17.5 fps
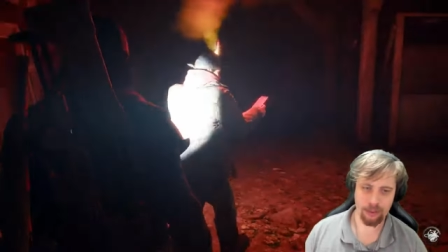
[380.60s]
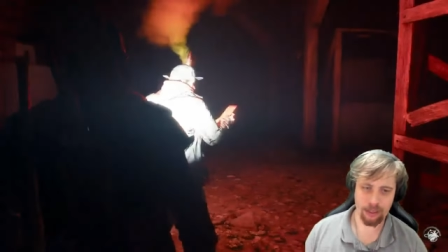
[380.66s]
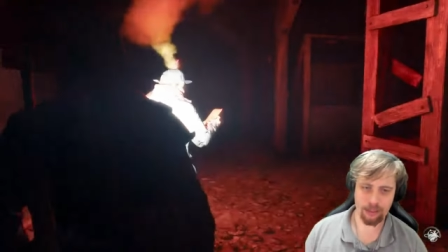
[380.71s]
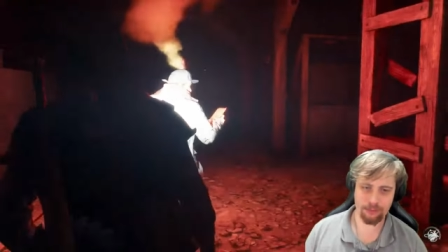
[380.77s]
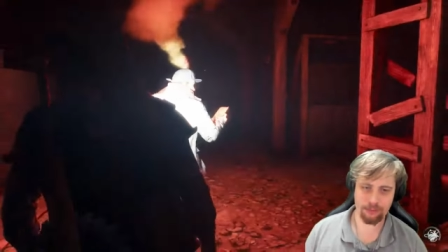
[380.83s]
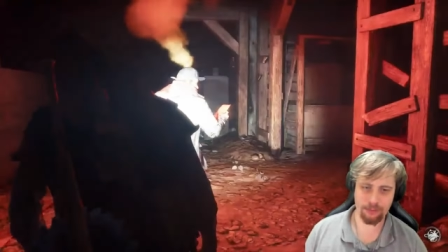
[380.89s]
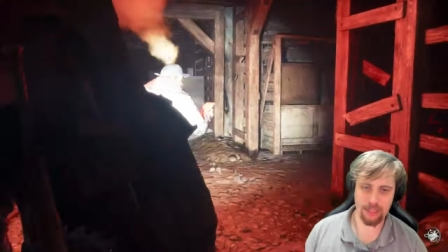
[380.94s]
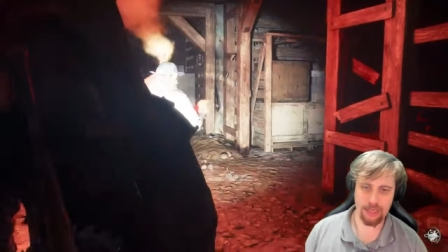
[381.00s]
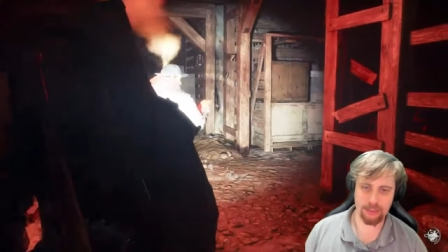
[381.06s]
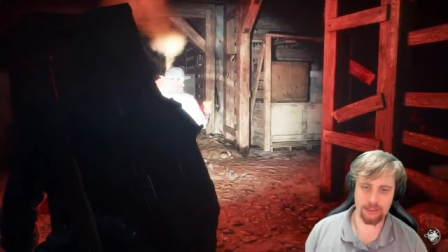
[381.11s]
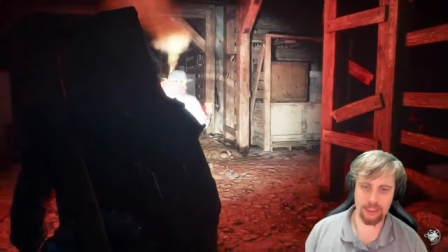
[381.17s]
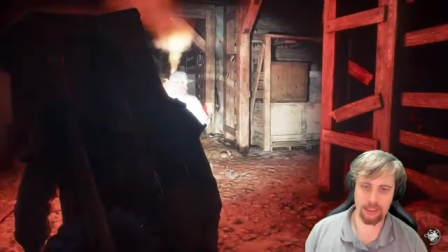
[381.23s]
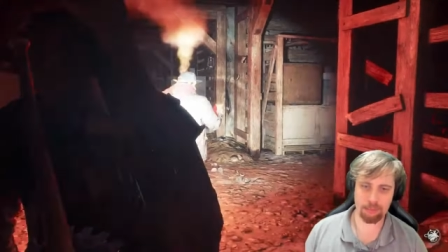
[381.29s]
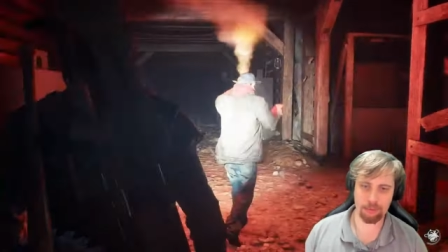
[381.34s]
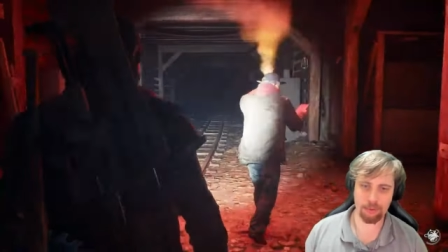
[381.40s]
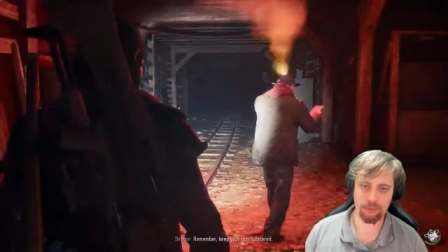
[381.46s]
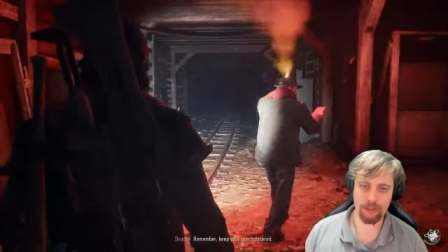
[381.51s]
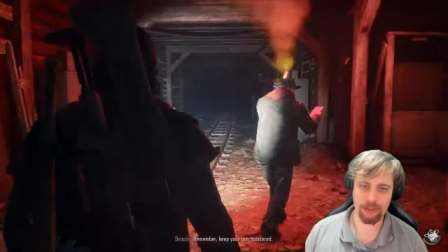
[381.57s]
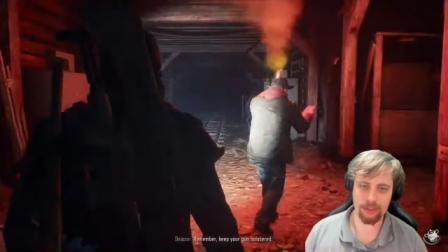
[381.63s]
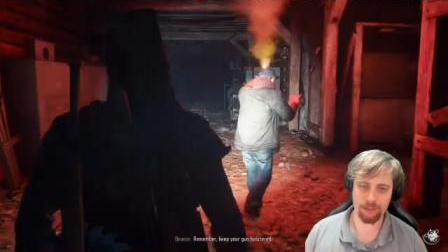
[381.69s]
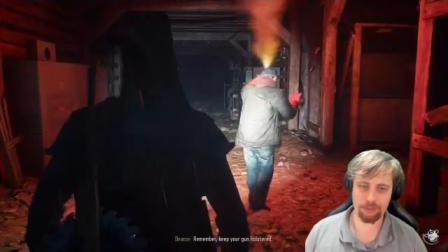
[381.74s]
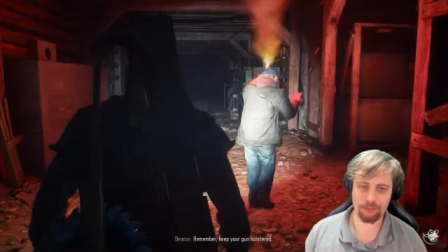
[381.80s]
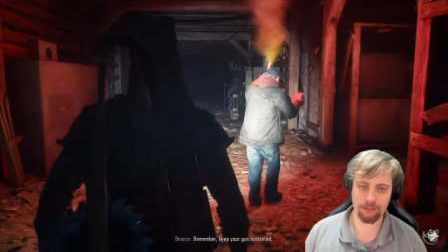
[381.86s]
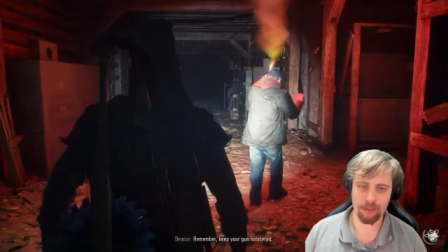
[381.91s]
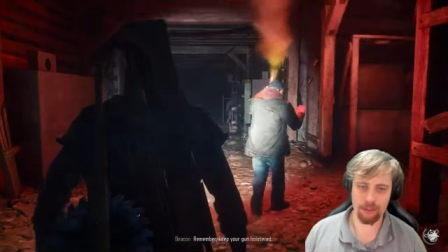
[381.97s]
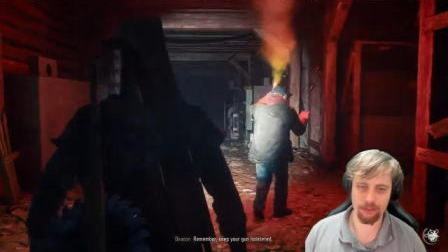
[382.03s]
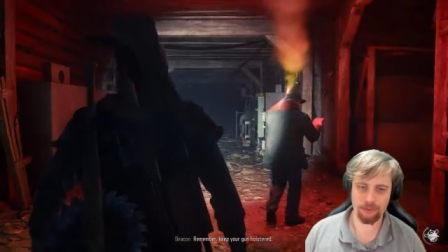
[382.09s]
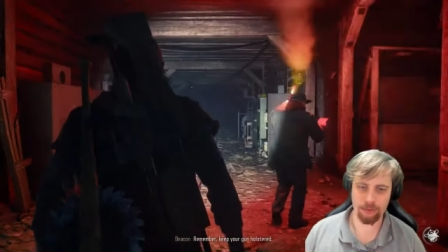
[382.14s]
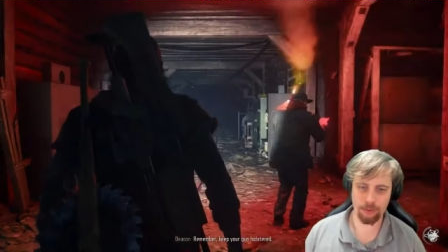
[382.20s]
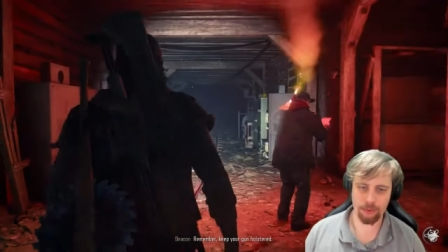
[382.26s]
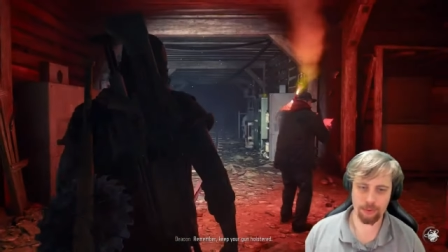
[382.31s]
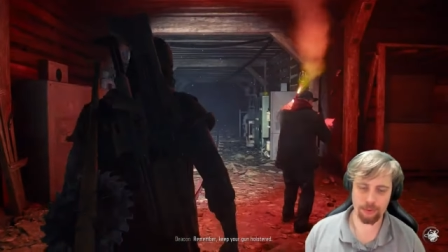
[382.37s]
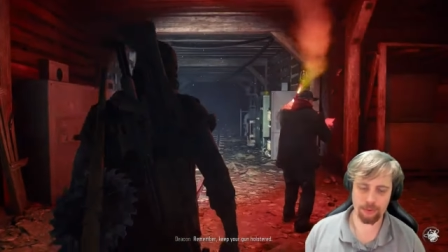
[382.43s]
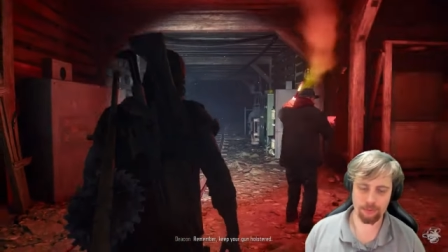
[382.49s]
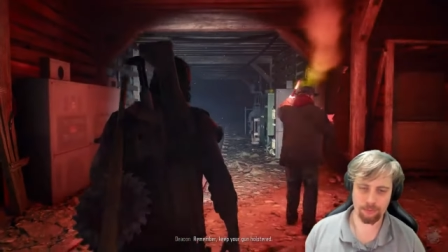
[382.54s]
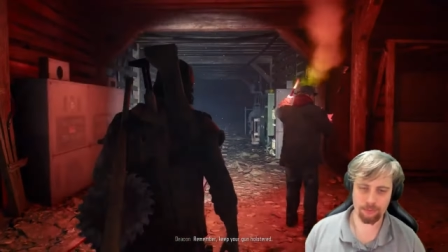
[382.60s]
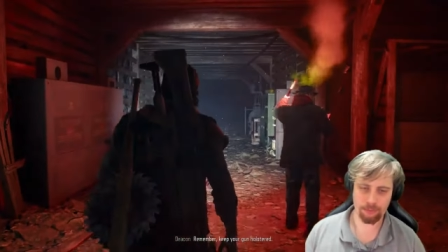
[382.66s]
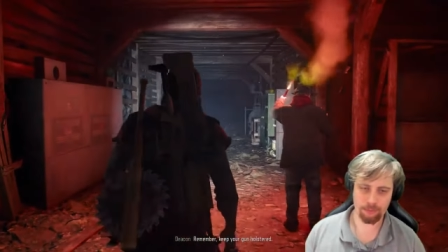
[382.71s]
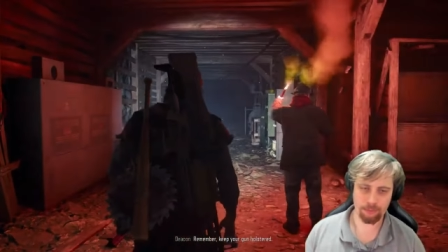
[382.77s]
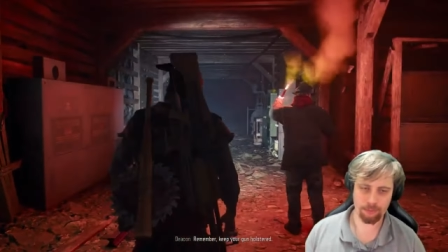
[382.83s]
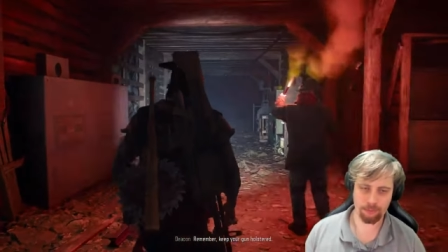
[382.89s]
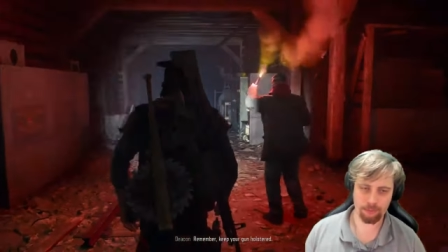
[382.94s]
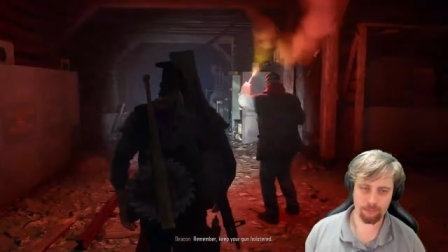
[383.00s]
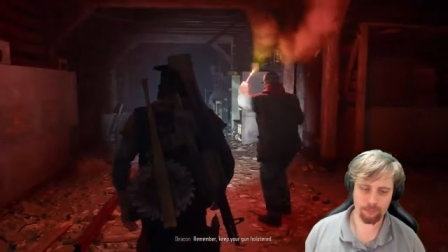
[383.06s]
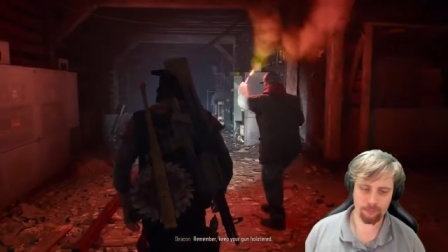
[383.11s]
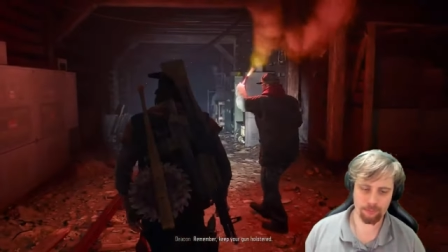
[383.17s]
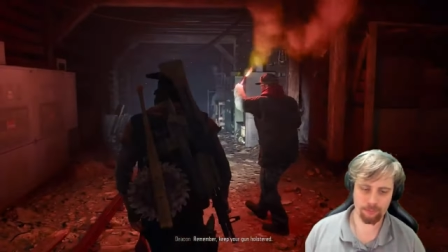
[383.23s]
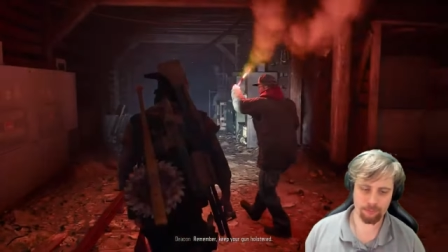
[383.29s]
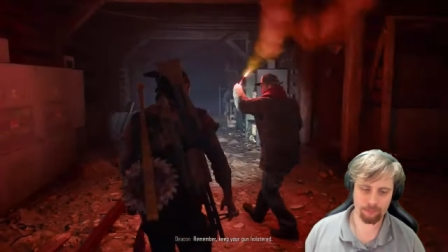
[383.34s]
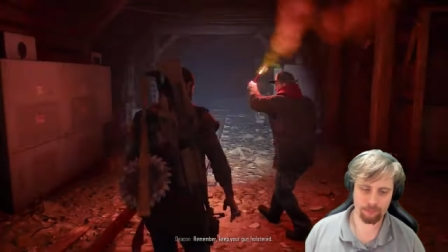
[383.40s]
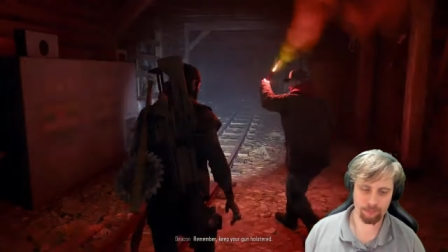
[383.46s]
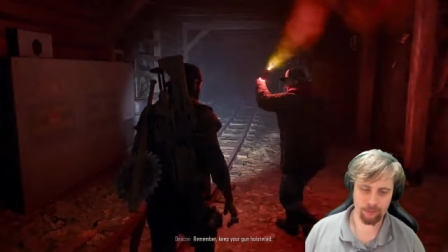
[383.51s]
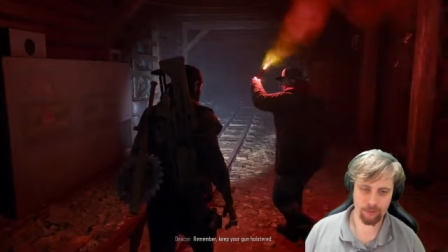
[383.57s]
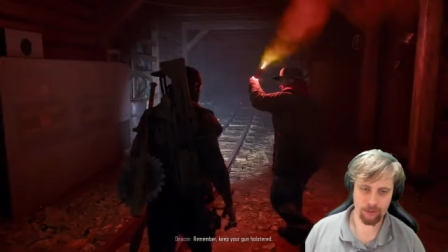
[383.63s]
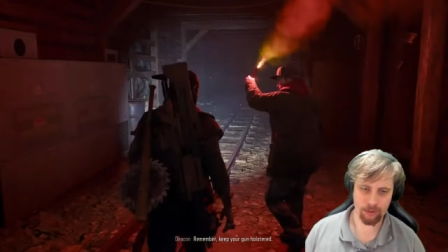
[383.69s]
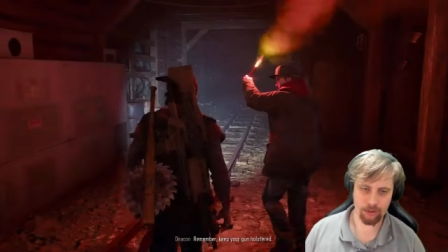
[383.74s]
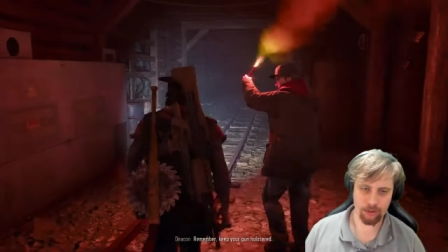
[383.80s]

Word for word: I got a flashlight, bro. We need a flare for. Gun holstered.